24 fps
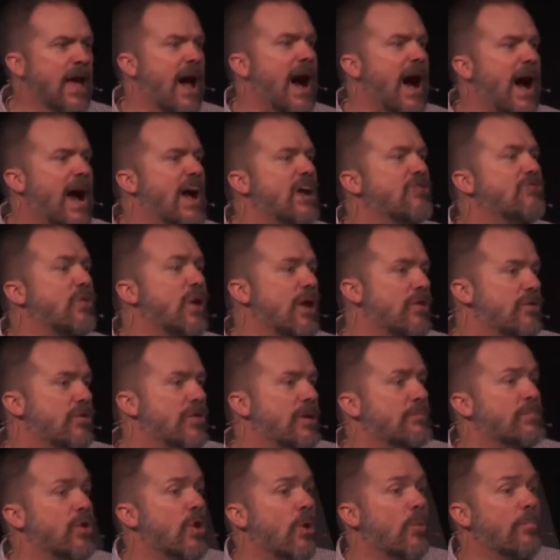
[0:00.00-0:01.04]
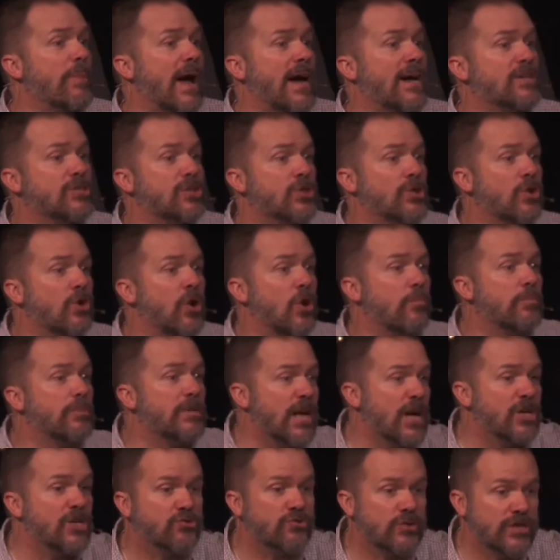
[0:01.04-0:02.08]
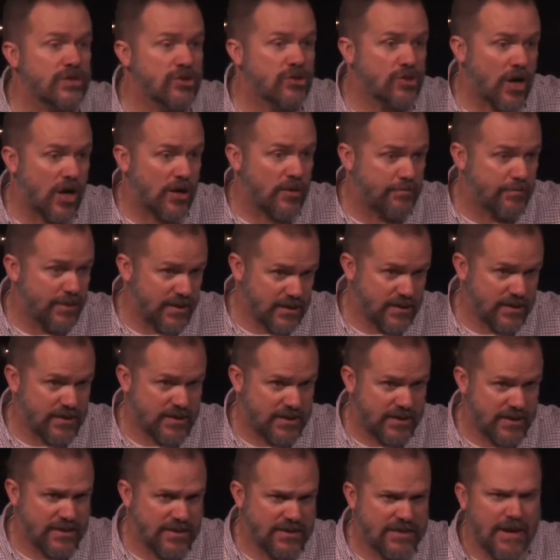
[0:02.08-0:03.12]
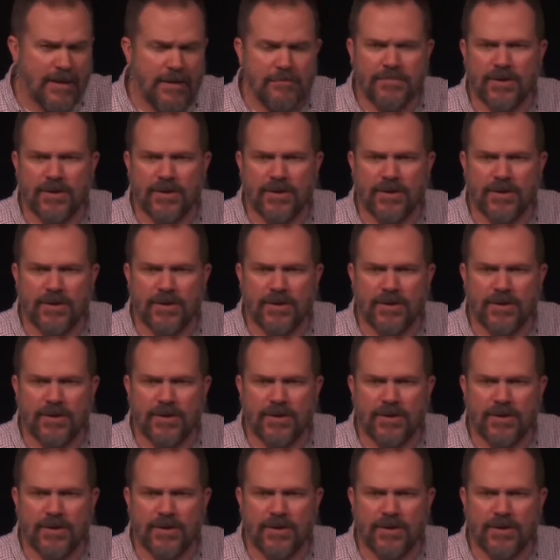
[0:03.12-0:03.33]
I'd rather them go back to their home country, start businesses.